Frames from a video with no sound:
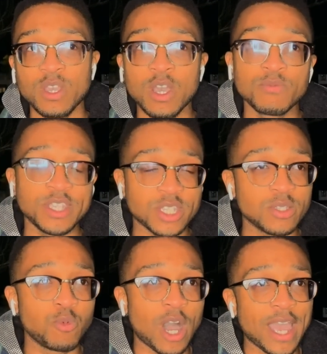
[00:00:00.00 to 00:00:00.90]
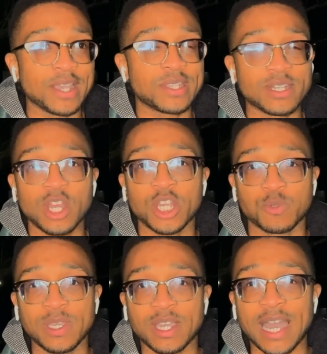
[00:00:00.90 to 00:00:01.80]
this is why I said last
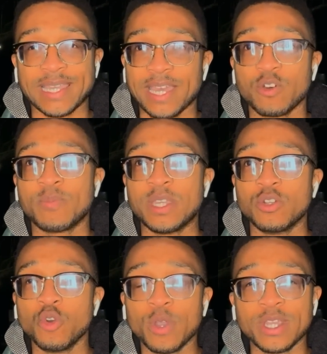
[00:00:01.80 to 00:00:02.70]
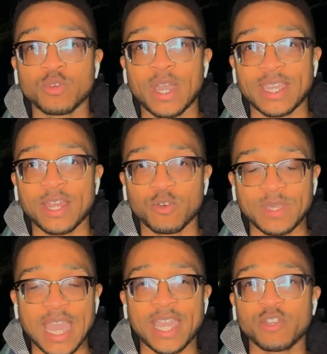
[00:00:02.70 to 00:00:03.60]
week I cannot be annoyed or I cannot
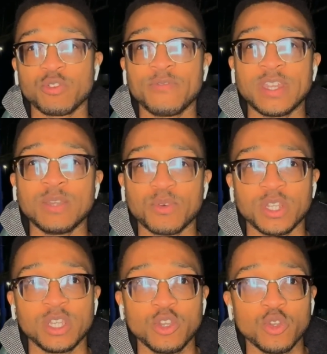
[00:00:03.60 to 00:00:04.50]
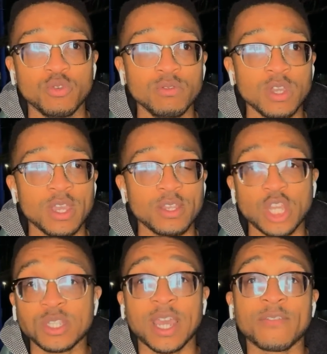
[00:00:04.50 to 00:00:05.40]
be angry with anybody who
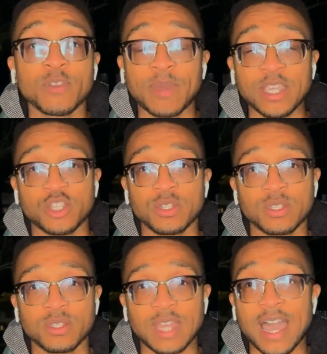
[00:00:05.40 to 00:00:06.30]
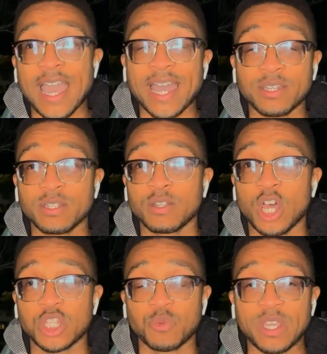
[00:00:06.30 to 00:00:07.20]
doesn't have the patience that I had
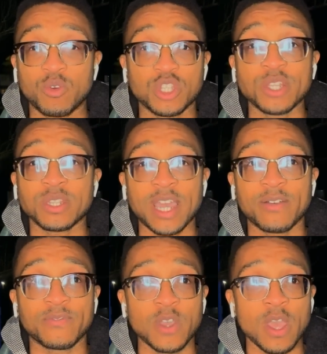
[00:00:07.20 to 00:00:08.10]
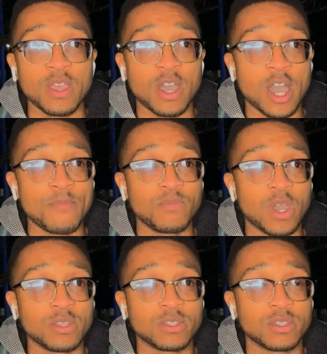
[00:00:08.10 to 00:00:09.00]
last week, or doesn't have
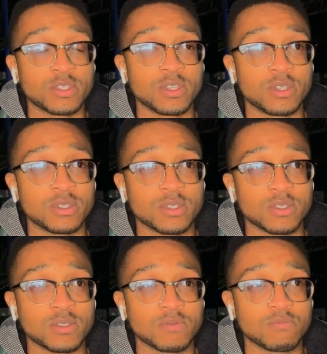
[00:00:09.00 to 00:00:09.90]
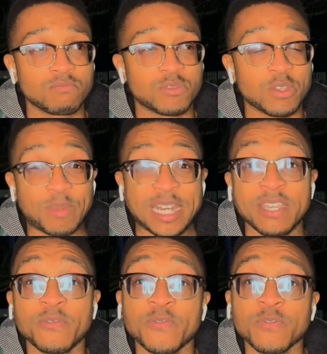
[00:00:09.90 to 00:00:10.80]
the
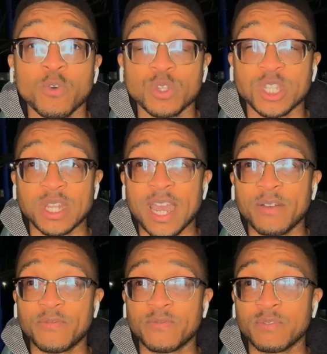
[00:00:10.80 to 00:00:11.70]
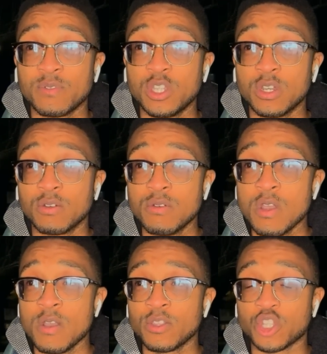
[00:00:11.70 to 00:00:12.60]
belief, or doesn't have
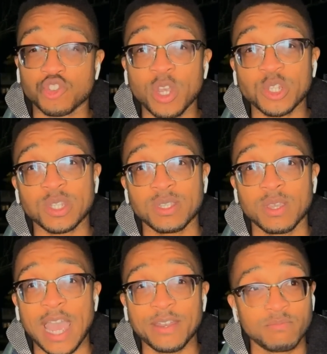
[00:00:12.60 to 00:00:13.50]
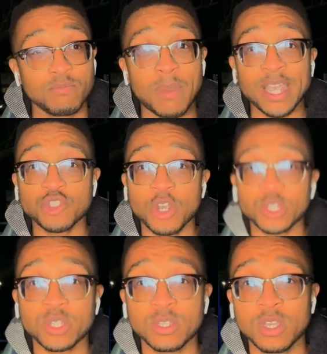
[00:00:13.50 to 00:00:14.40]
the trust. And my
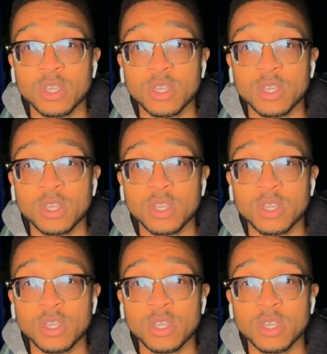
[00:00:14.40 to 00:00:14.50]
trust